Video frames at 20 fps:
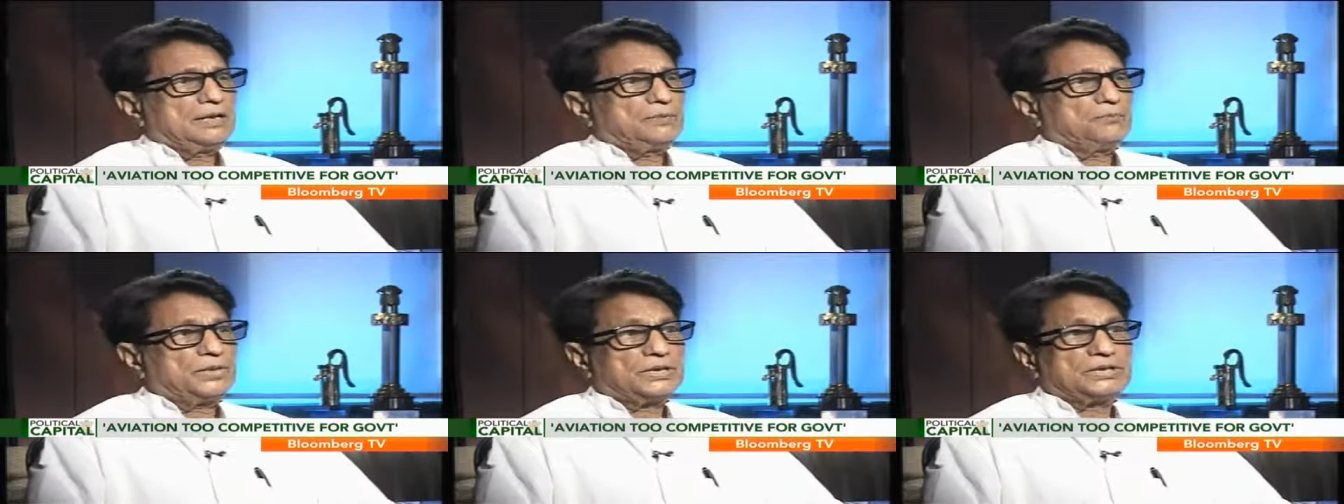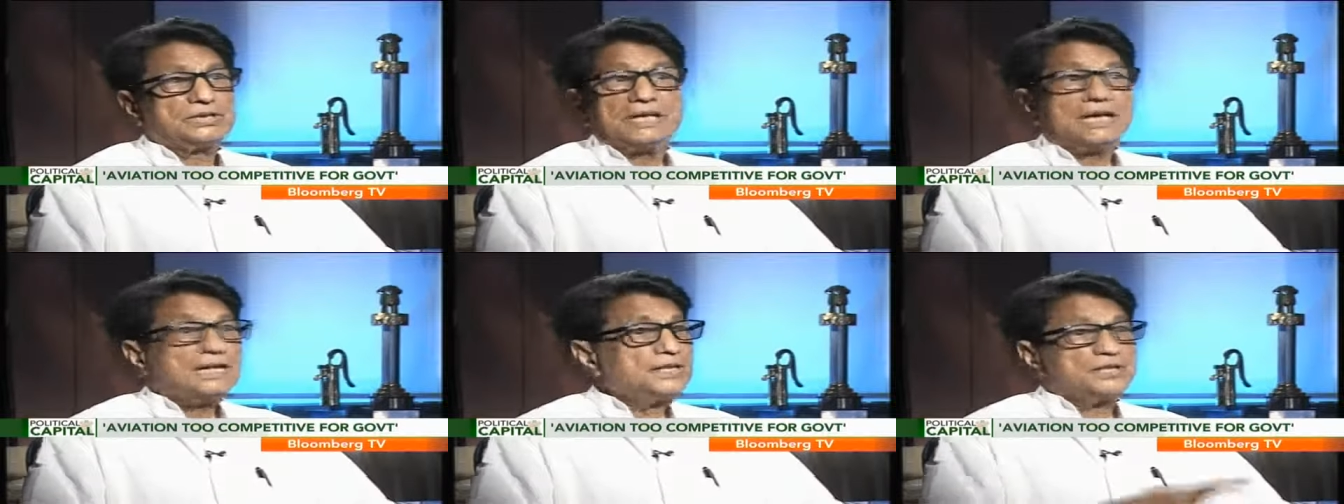
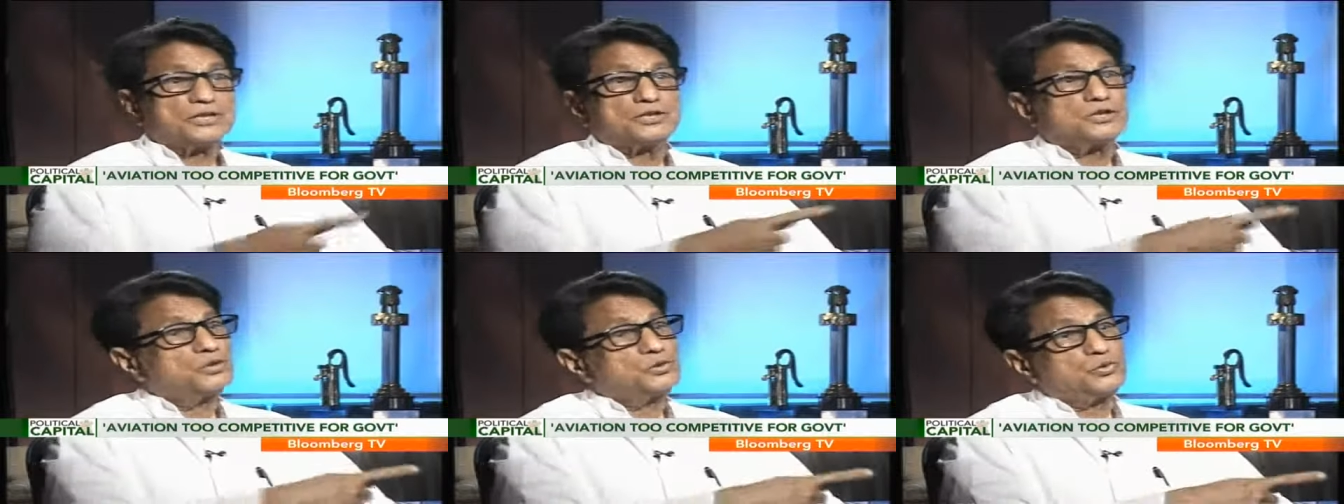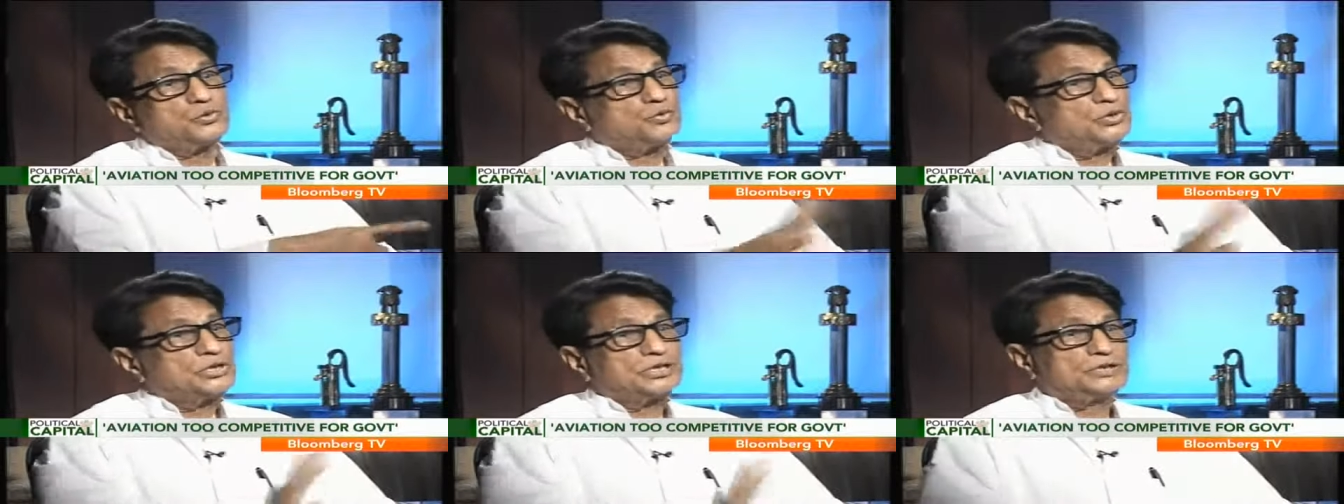But that
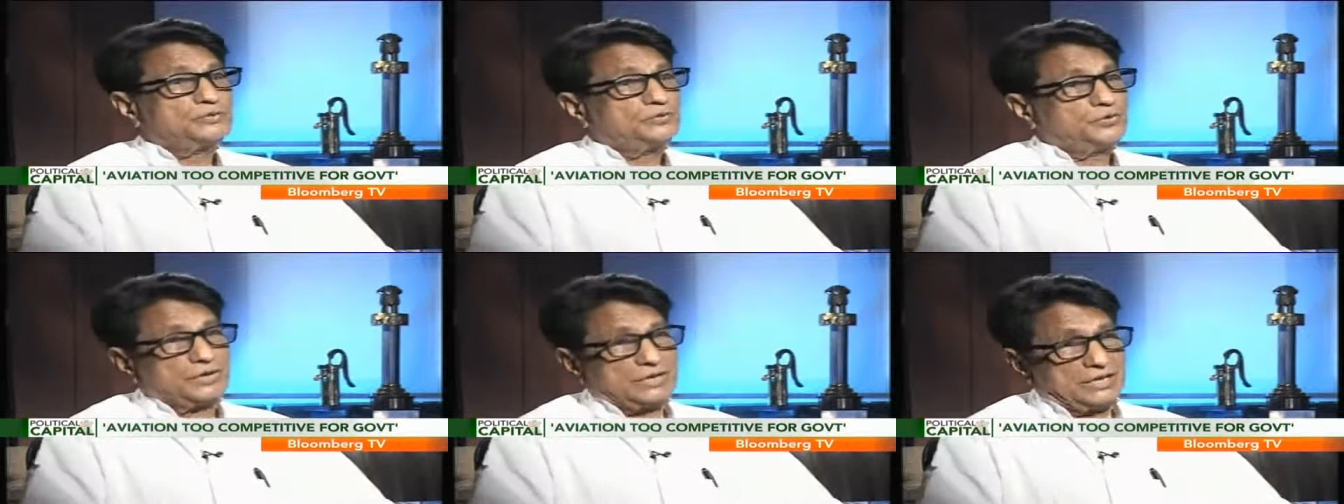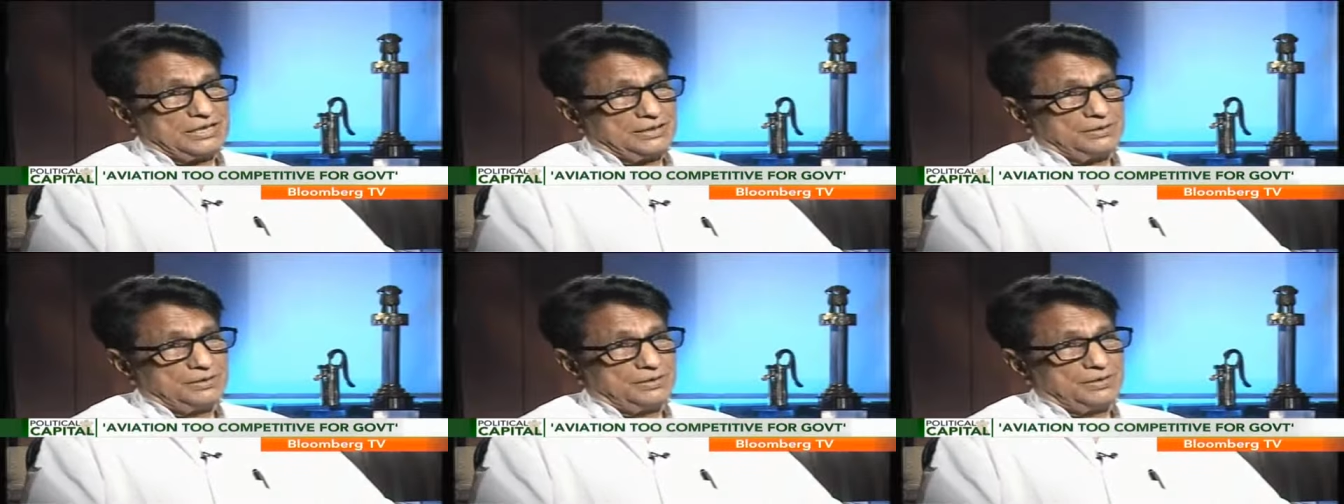doesn't work for
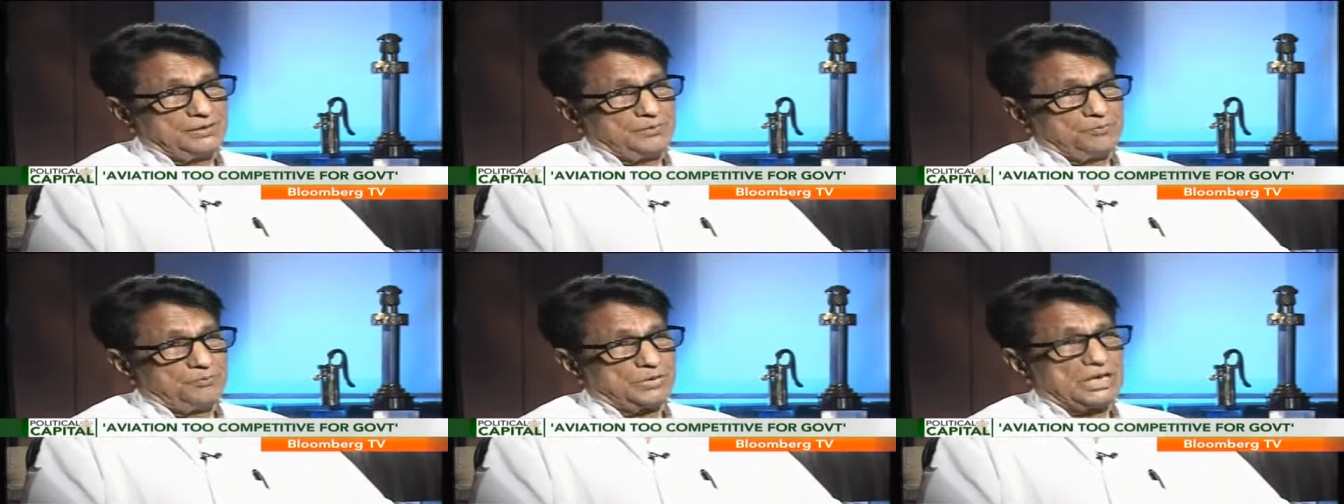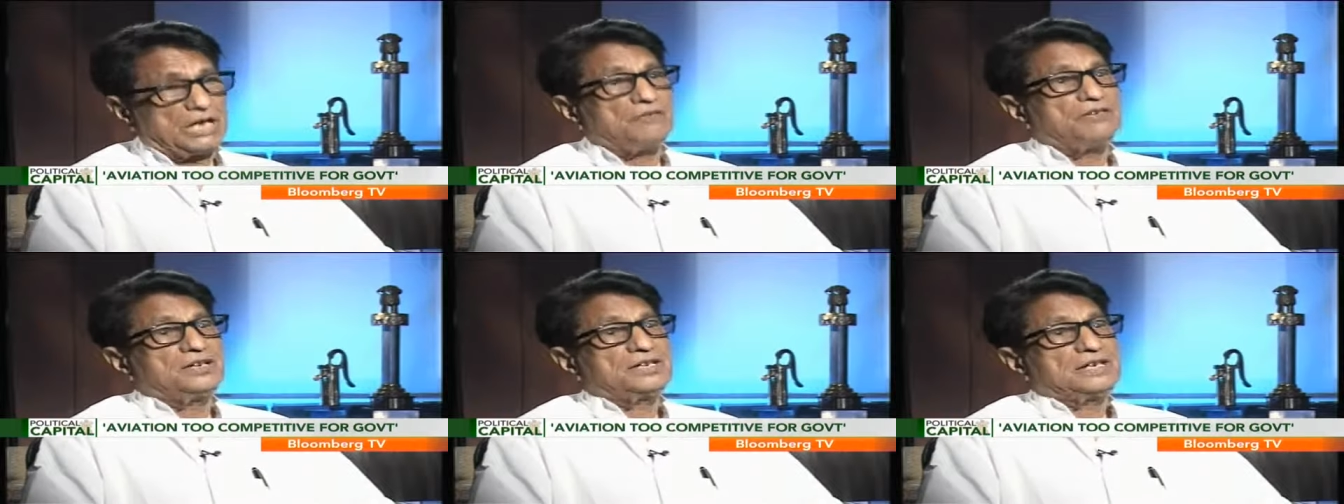a
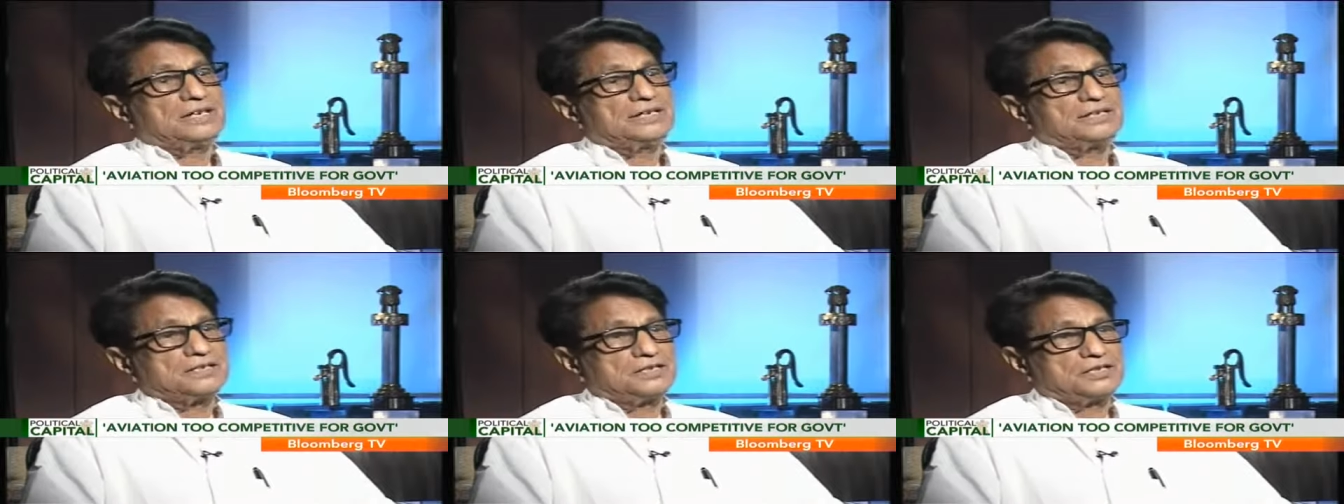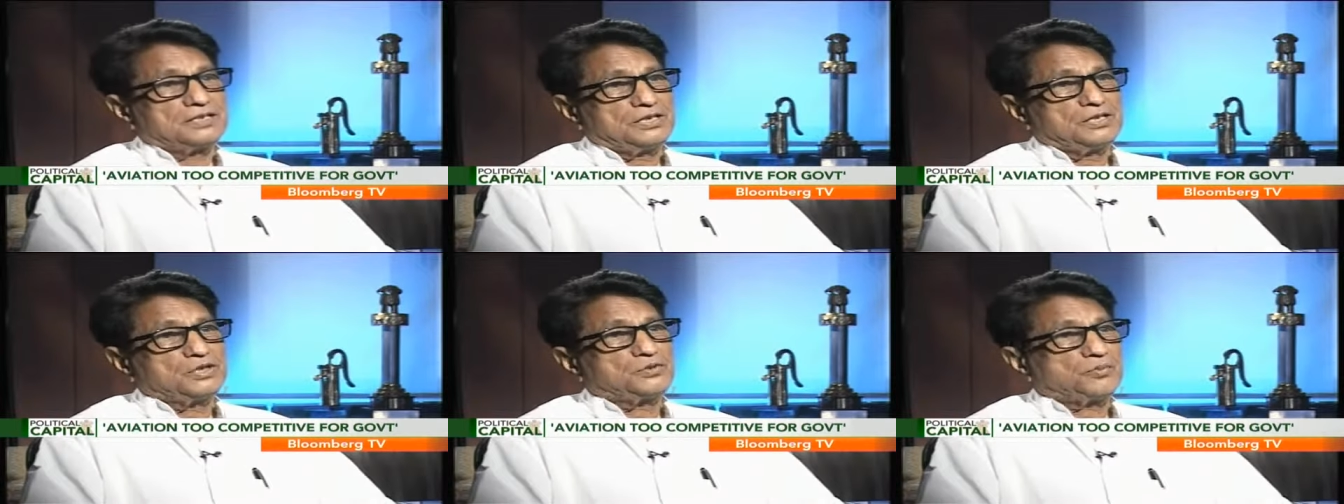private
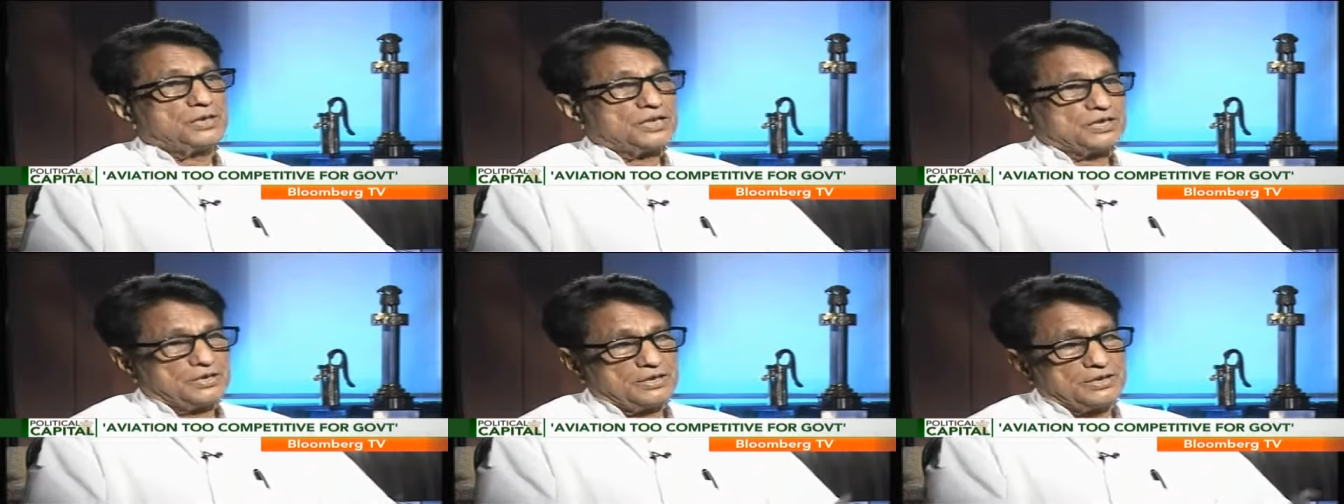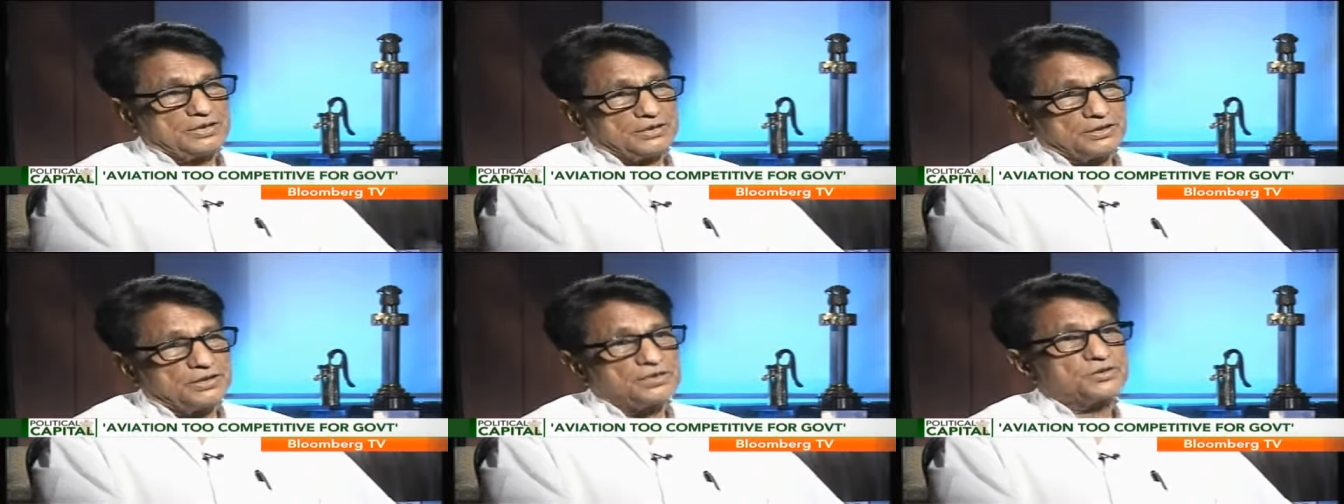entity,
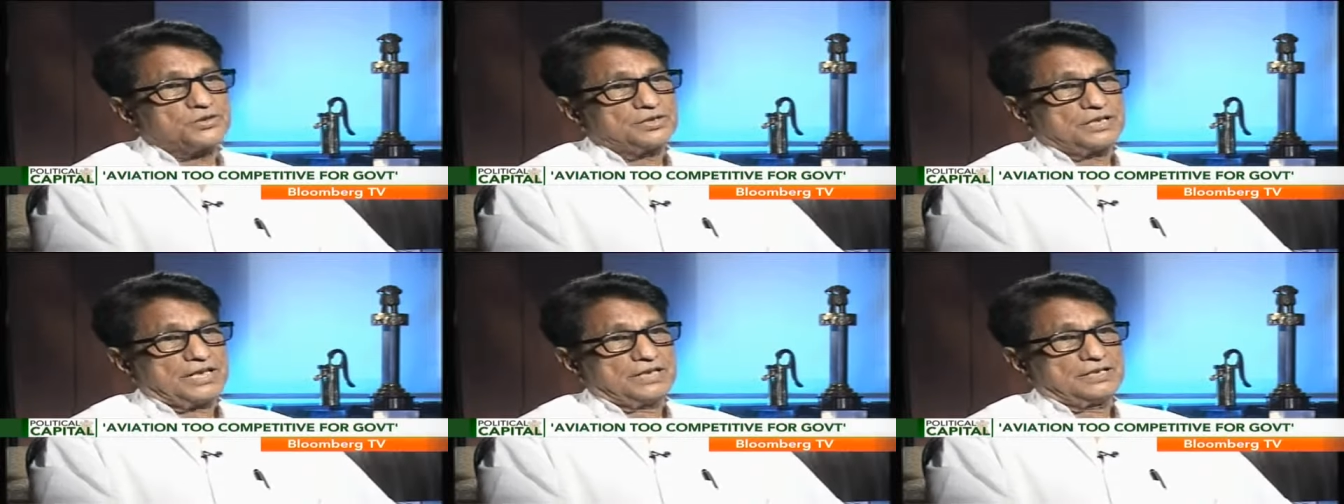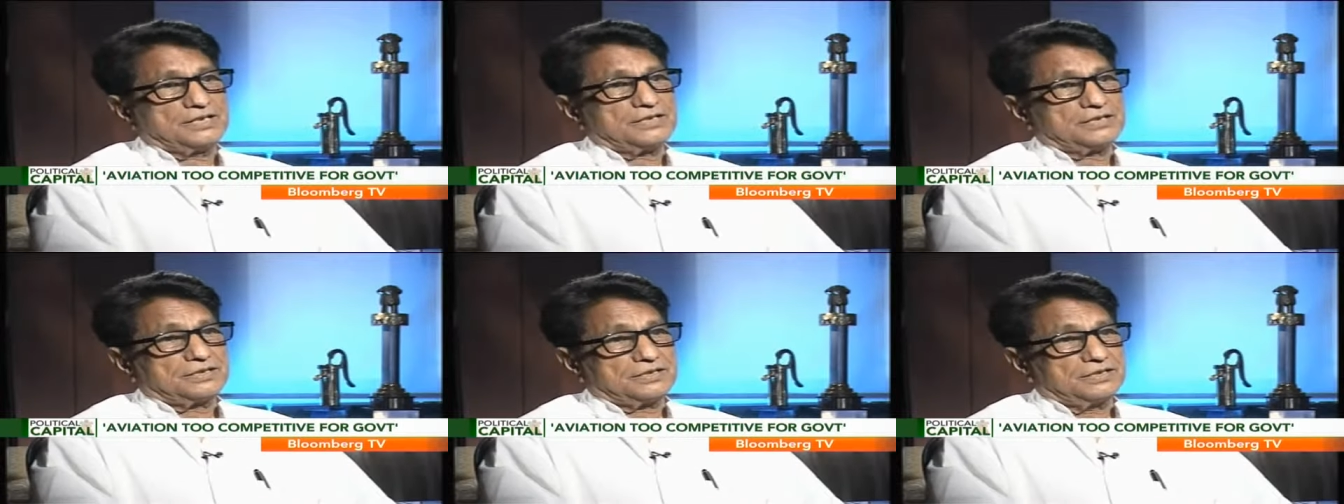especially in this
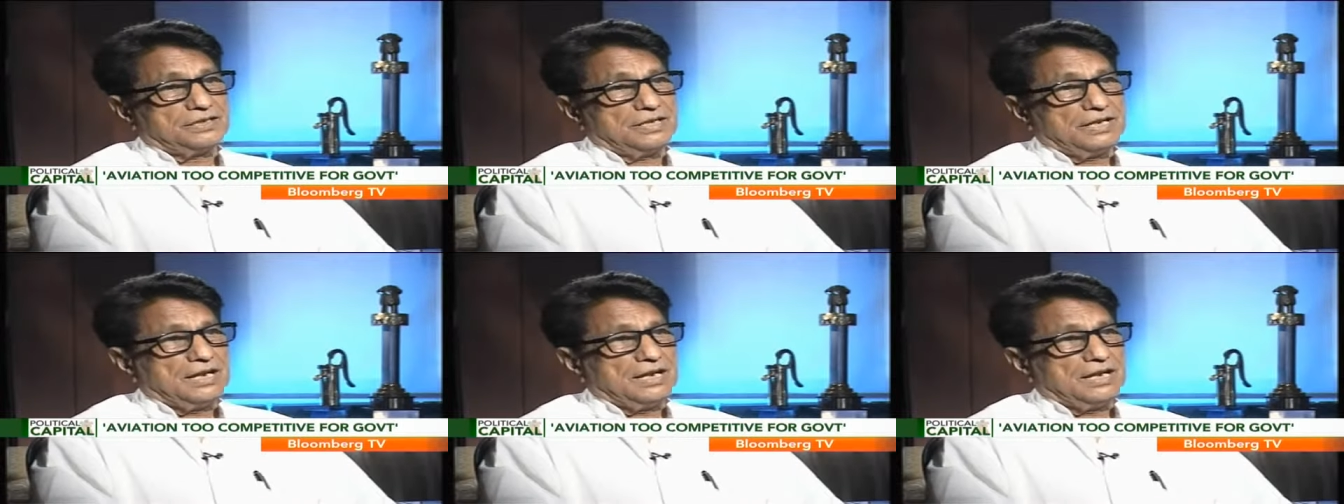sector.